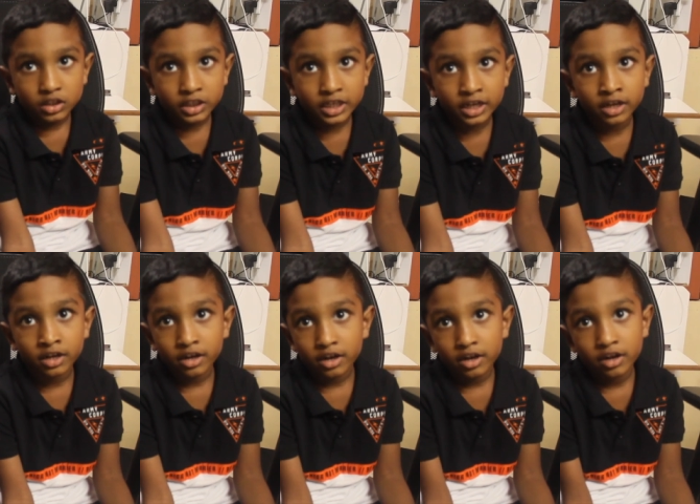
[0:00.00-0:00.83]
kitten,
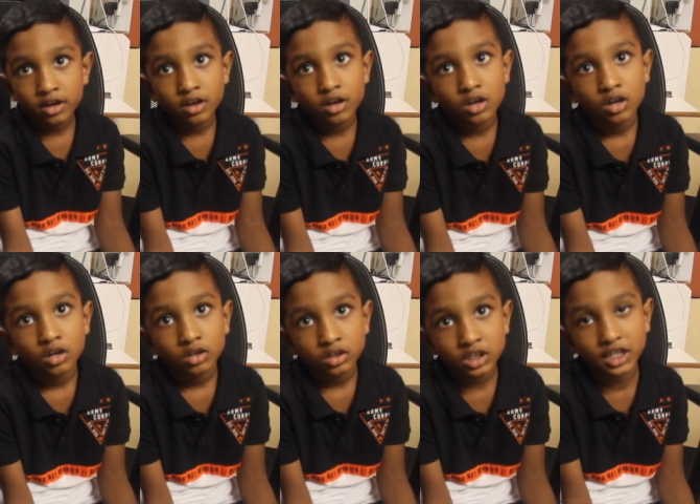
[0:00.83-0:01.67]
goat,
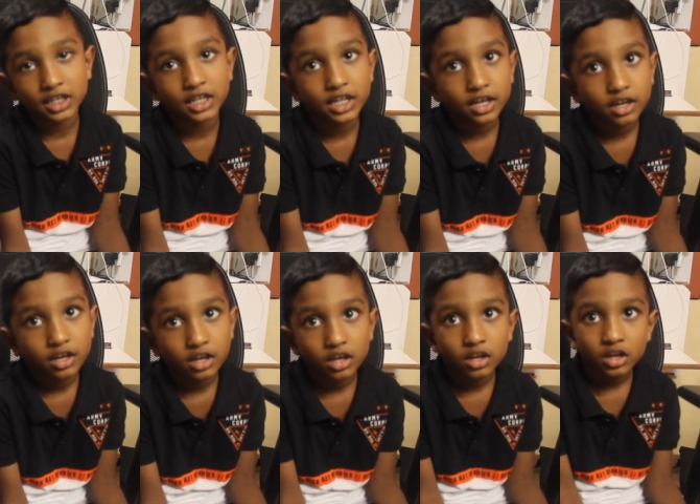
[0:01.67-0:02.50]
kid,
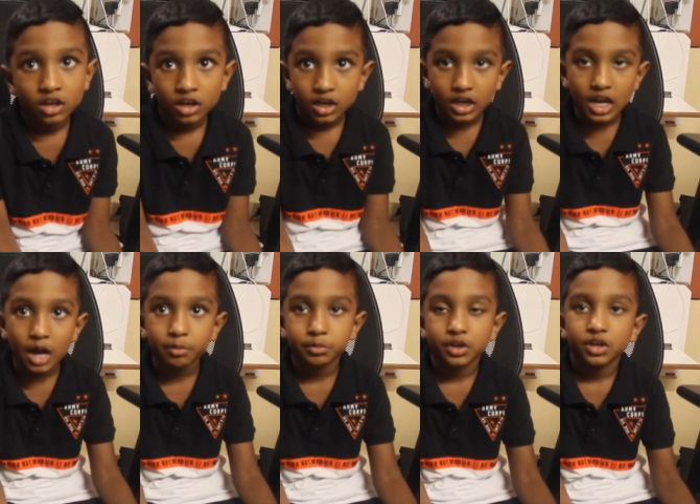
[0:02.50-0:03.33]
sheep,
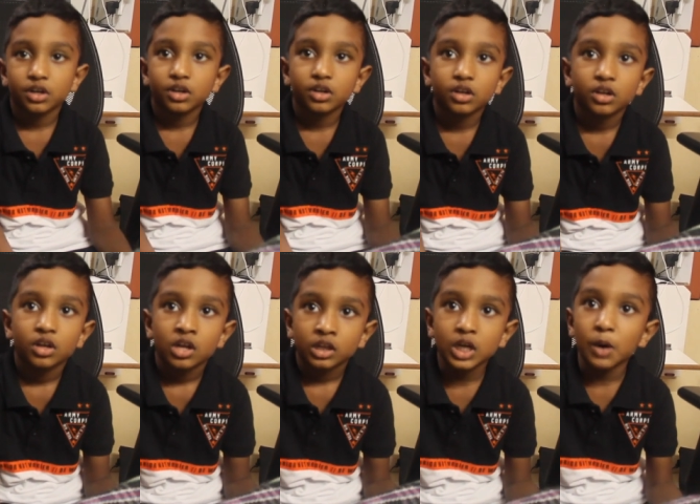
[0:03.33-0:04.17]
lamb, panda,
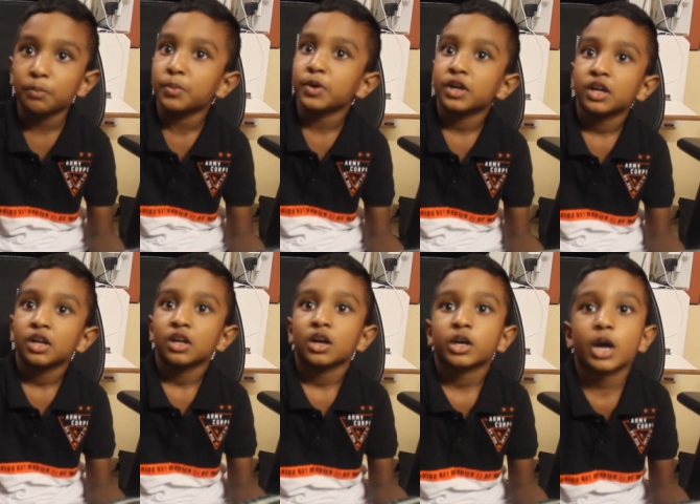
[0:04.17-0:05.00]
cub,
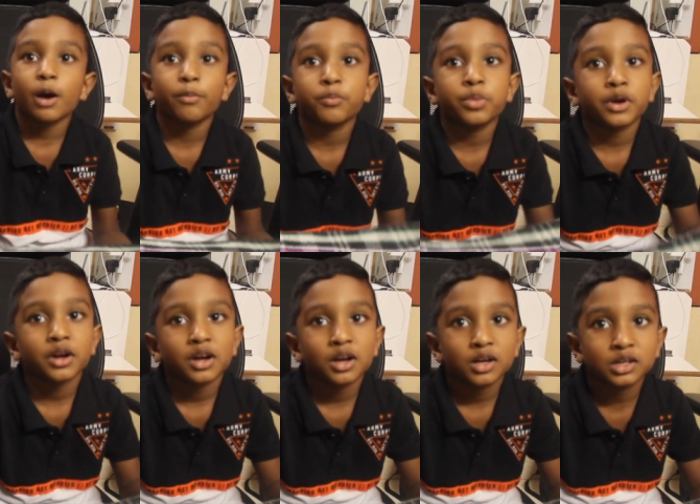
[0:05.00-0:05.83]
tiger, cub,
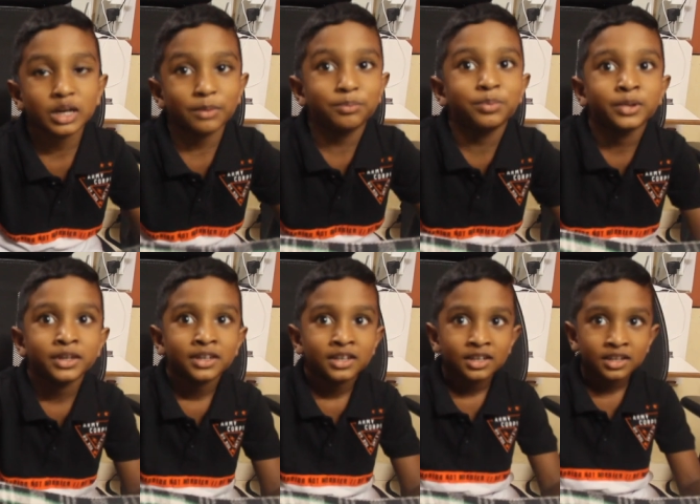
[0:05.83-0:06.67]
lion, cub,
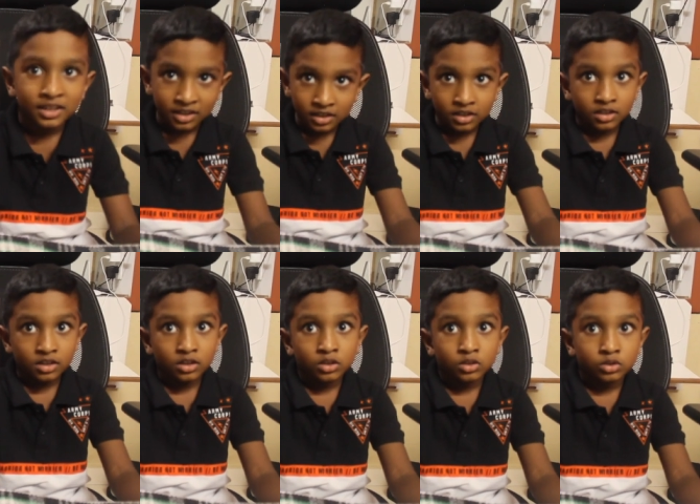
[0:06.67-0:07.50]
kangaroo,
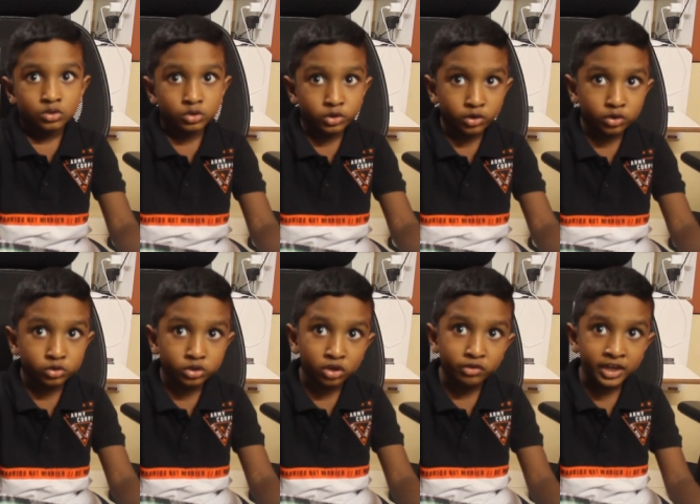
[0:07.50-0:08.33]

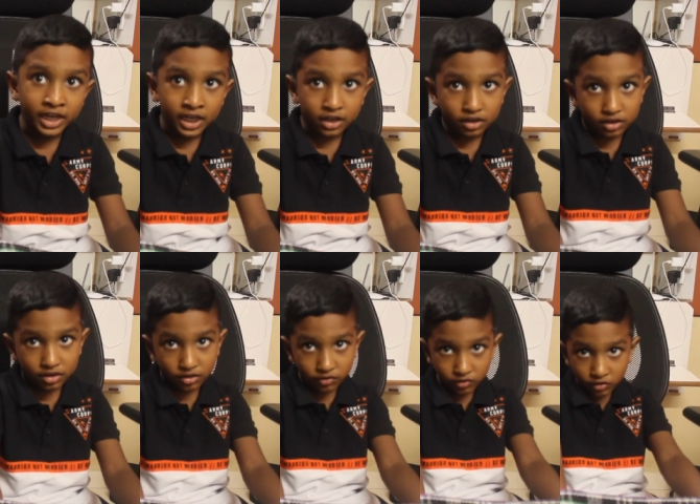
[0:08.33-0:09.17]
joey, young
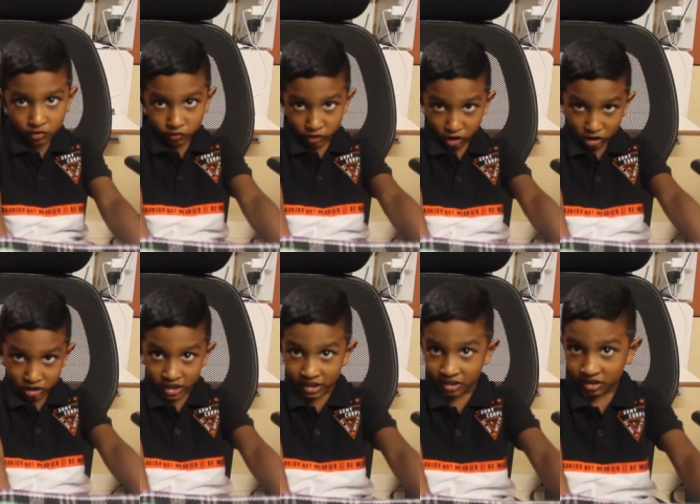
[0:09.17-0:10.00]
frog,
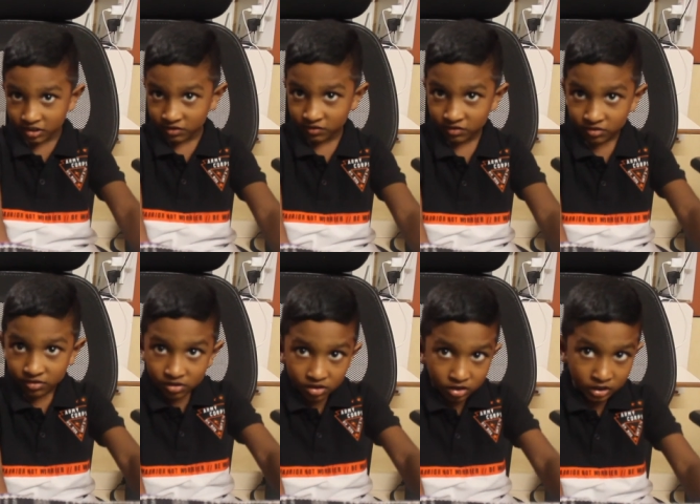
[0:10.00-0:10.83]
froglet, lava stage of
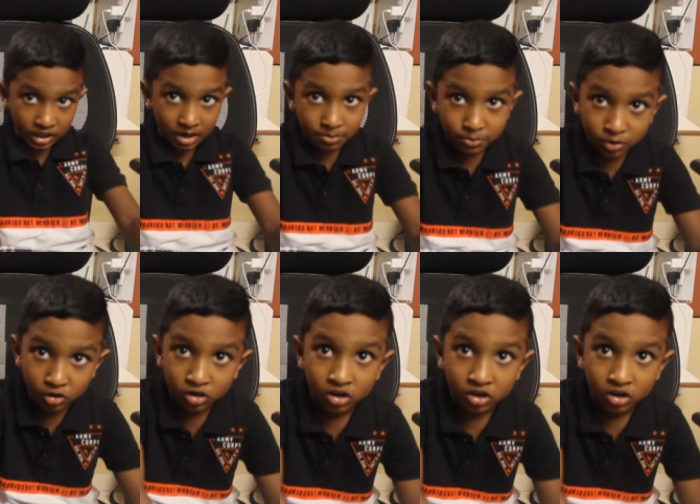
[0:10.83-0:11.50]
frog, tadpole.